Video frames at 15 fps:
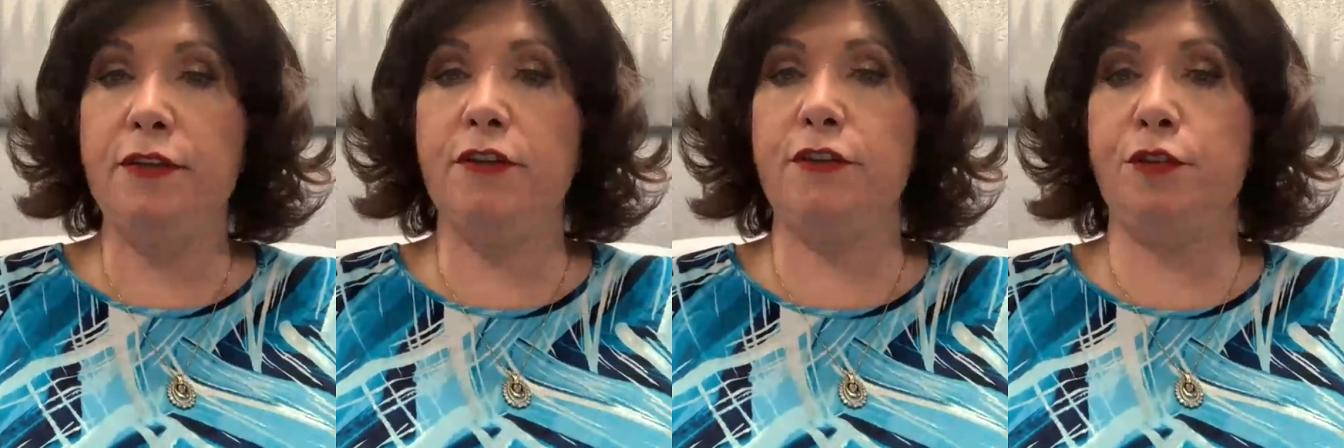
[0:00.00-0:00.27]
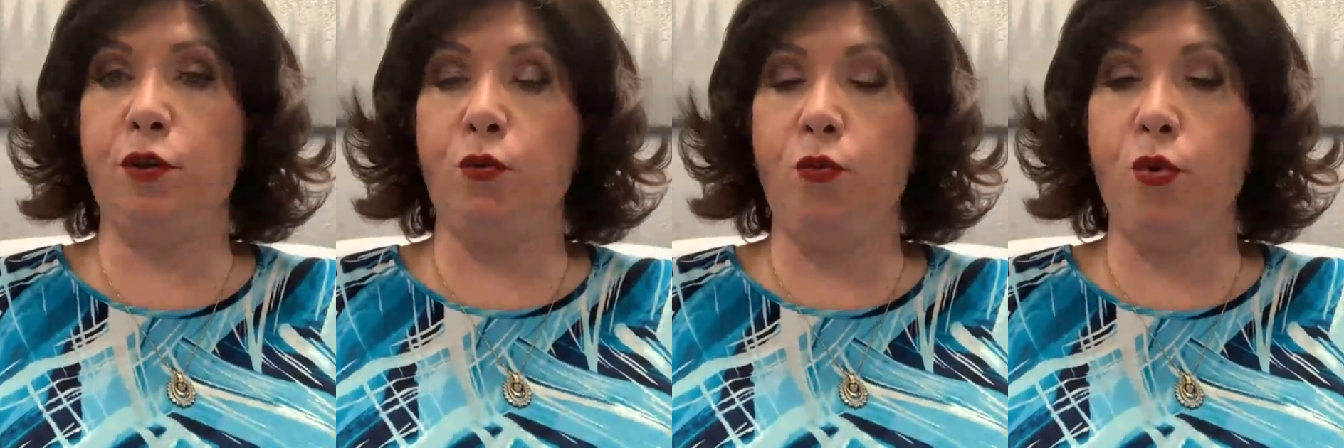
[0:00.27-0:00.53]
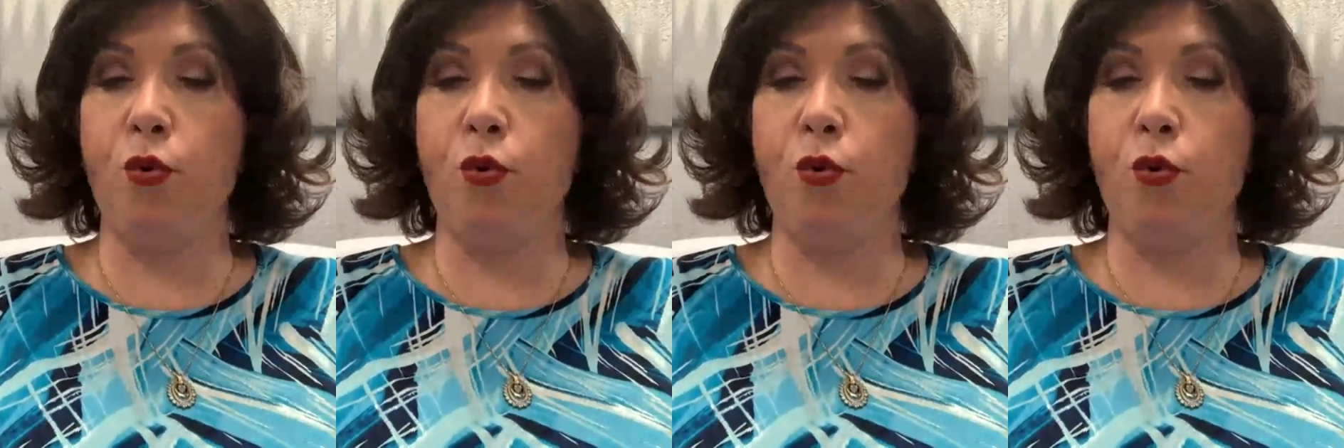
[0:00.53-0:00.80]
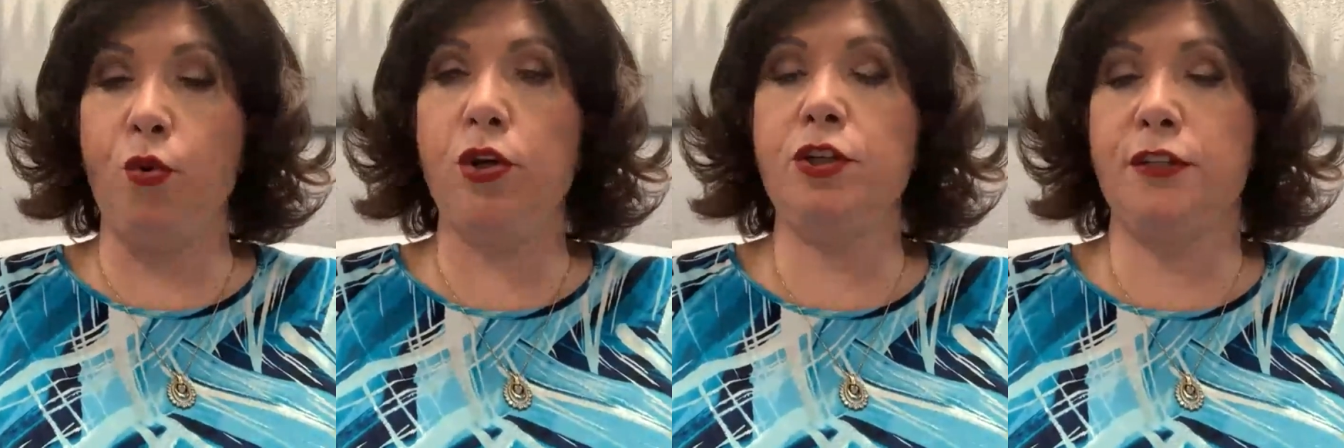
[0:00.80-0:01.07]
this is the
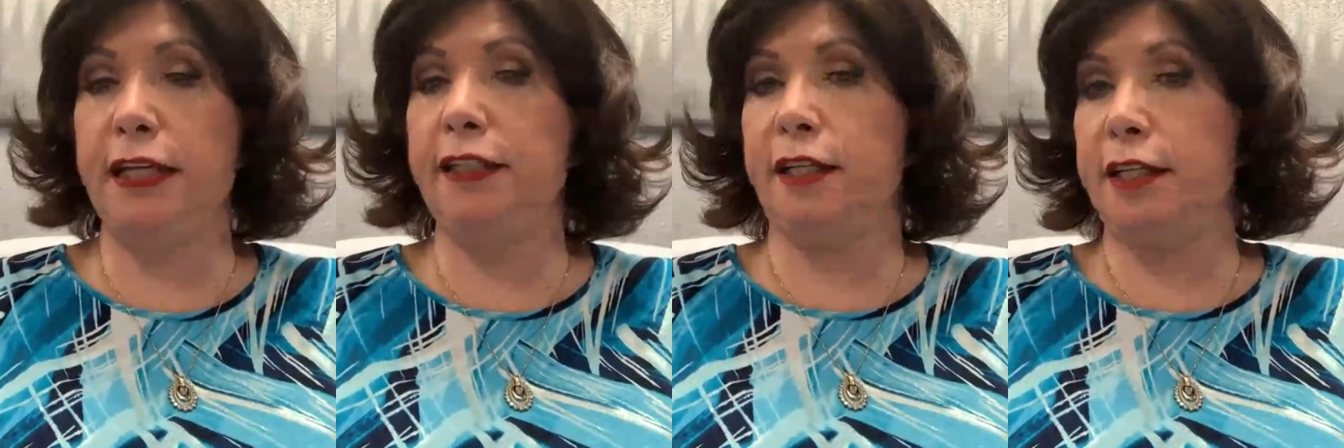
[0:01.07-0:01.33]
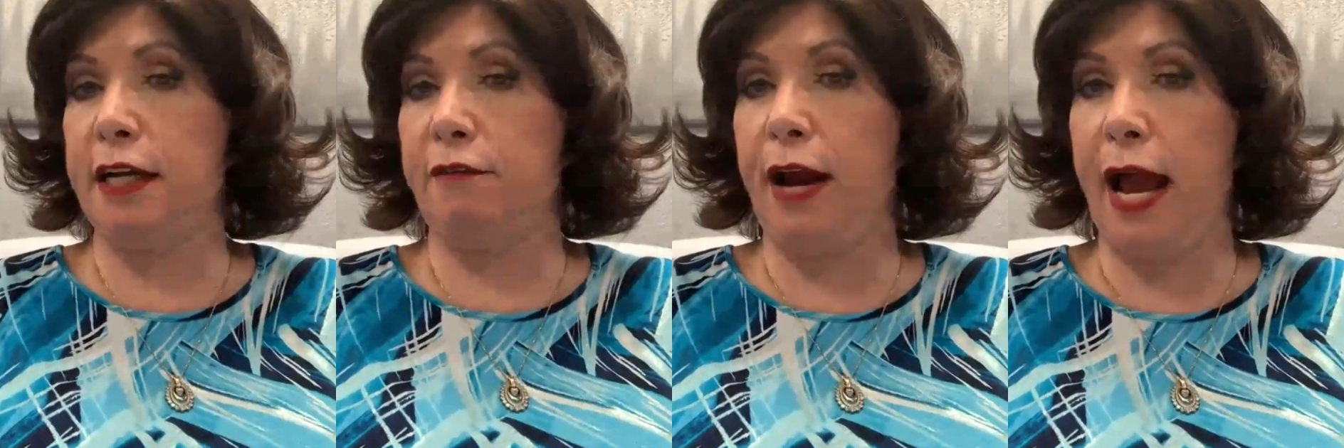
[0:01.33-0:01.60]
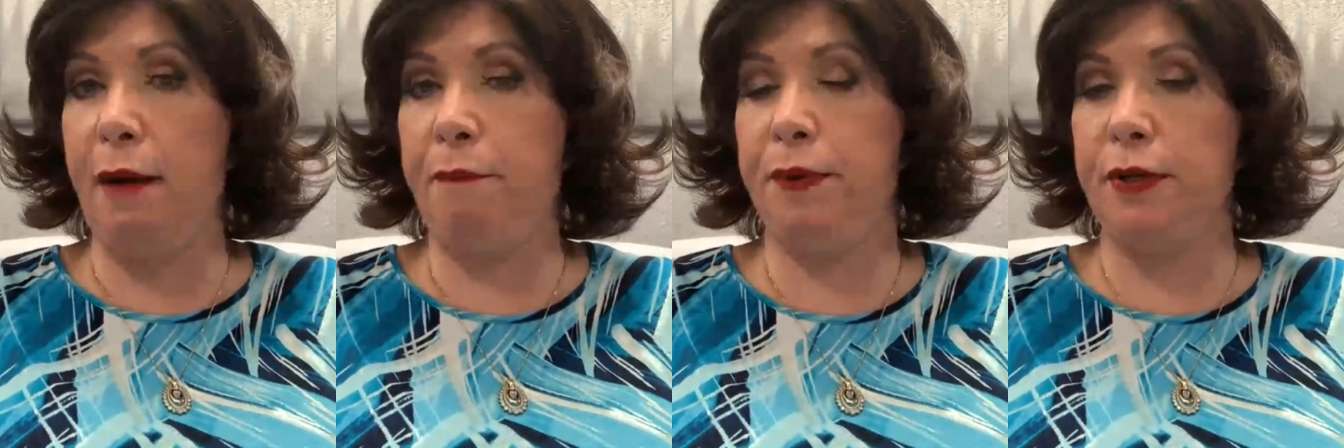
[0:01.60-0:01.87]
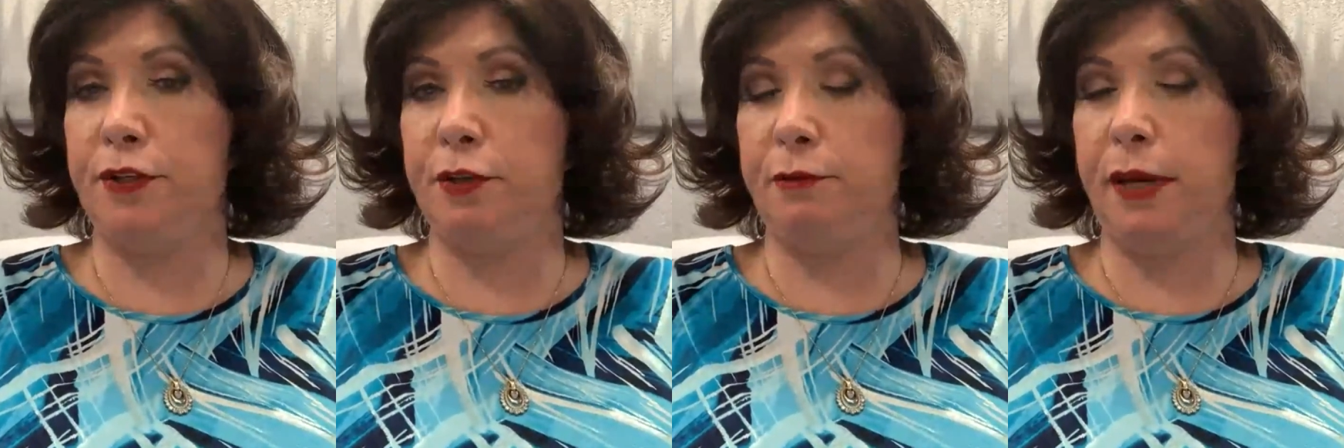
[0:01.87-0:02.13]
worst thing that could ever
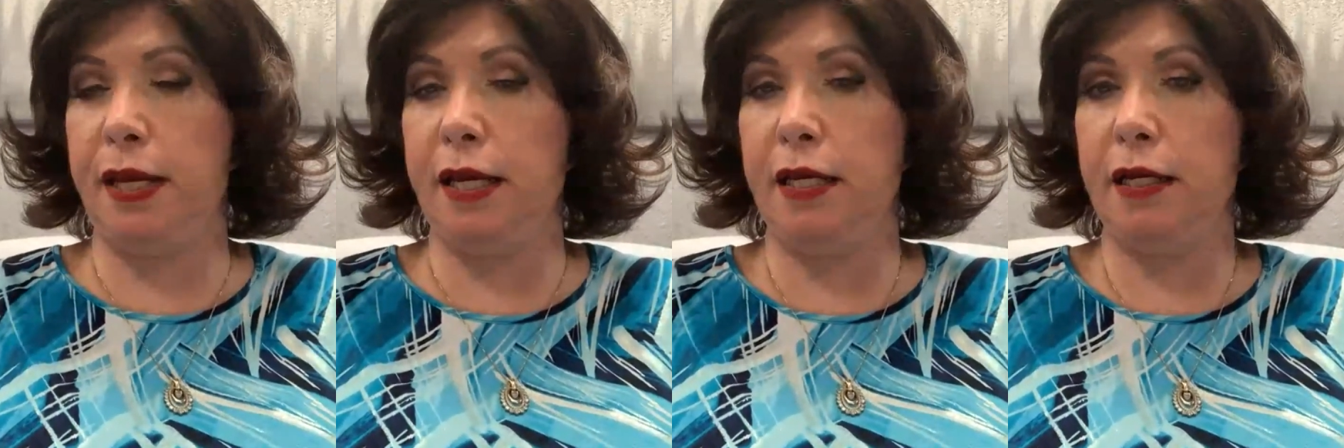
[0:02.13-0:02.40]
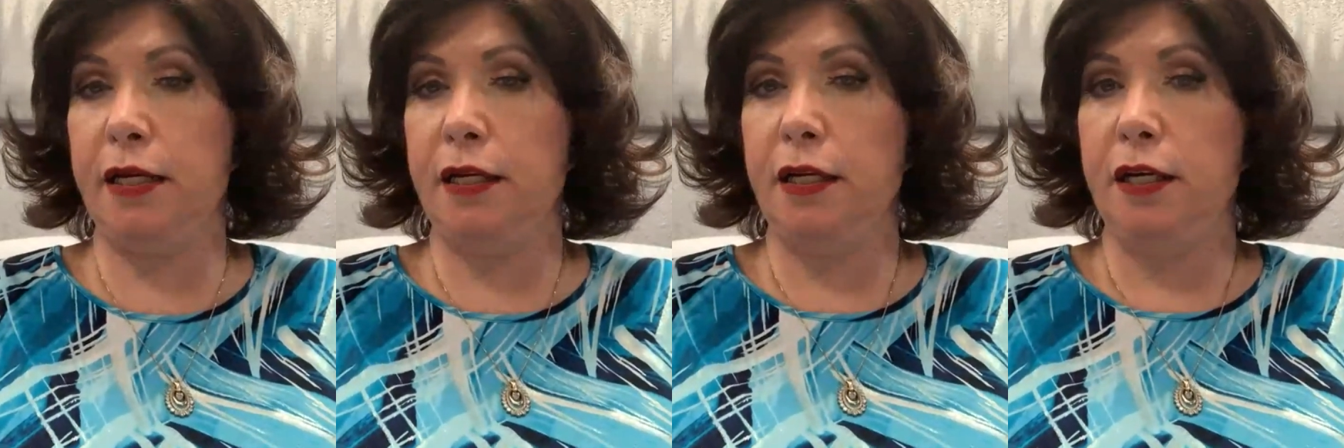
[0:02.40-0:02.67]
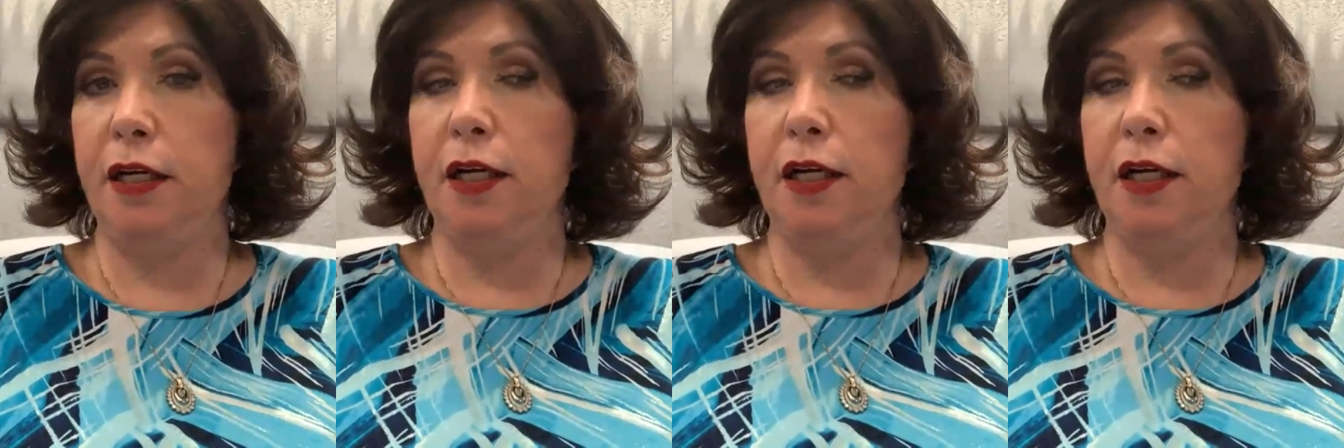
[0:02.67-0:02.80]
happen to me.